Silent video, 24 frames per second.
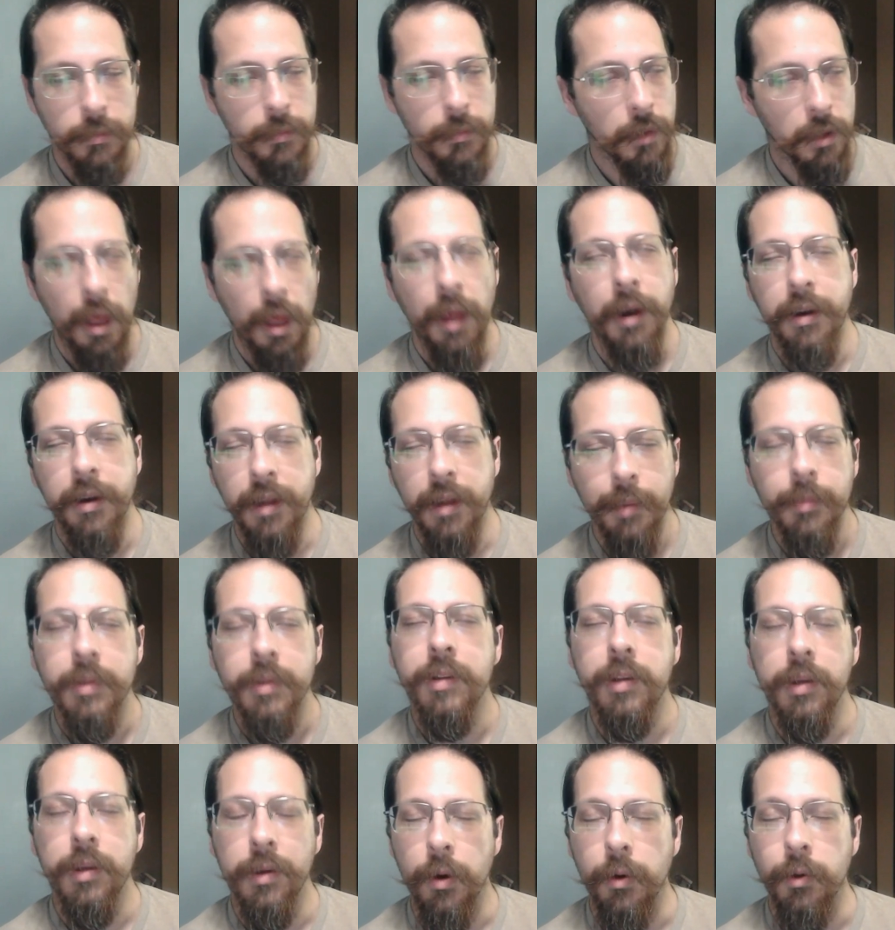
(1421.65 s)
A lot of
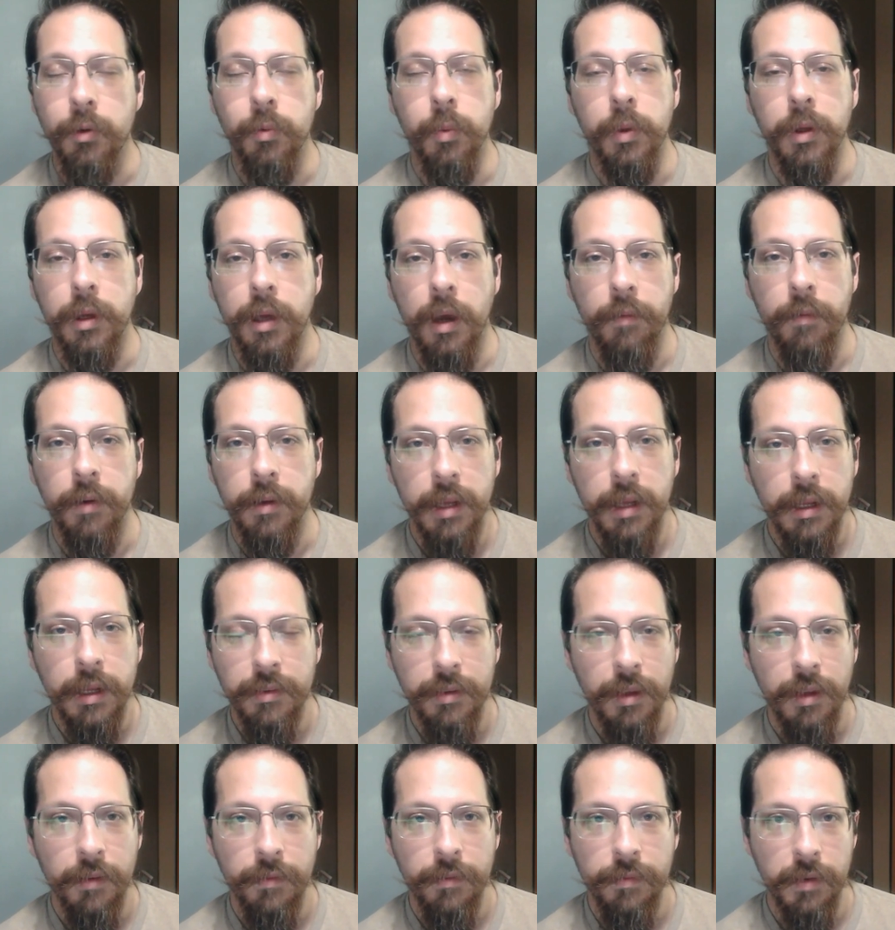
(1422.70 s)
times T Os will cover that
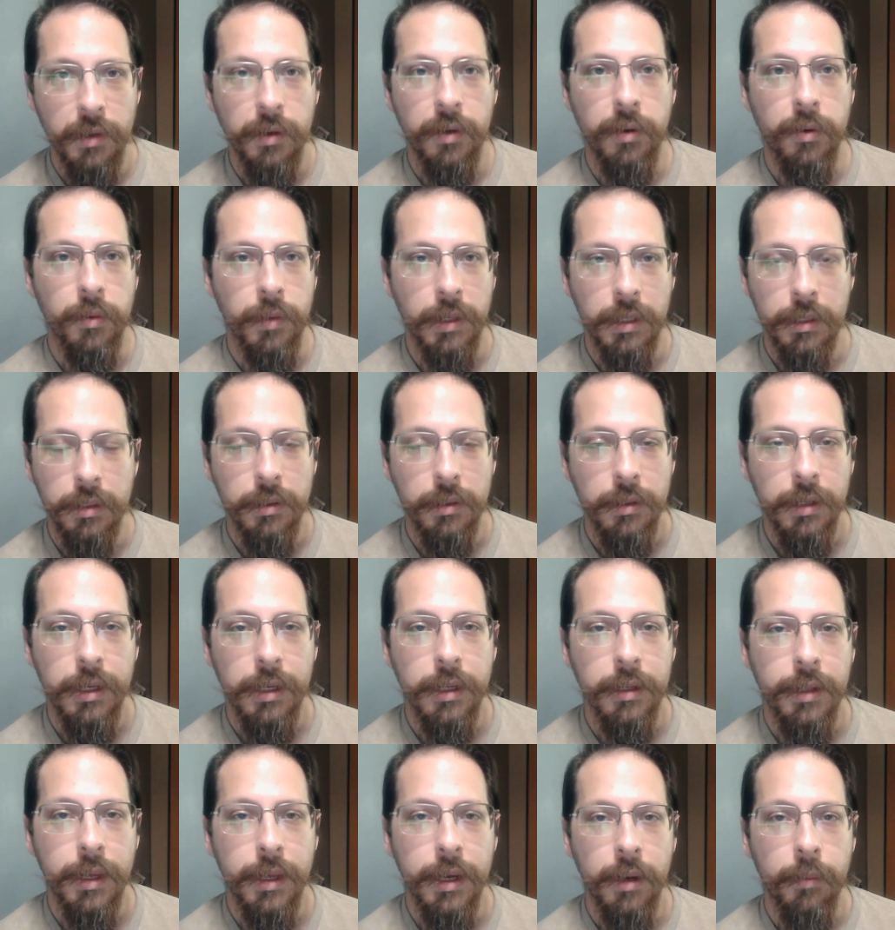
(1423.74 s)
stuff, you know, in,
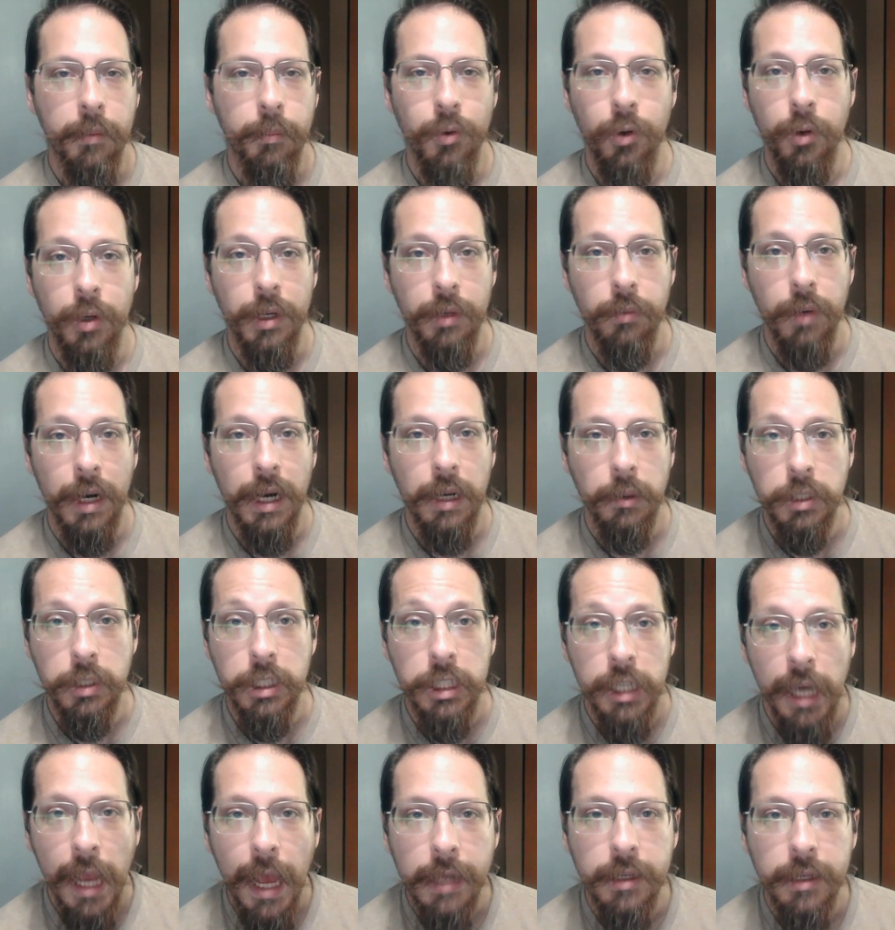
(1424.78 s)
in like a pre-round
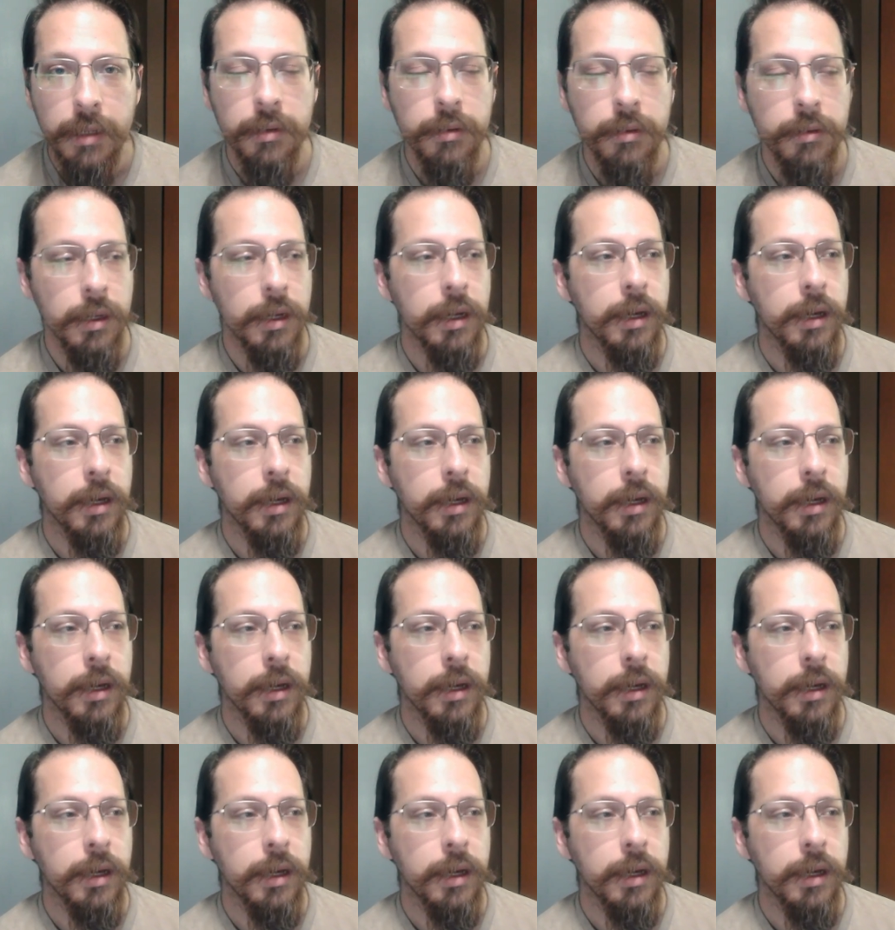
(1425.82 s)
chat.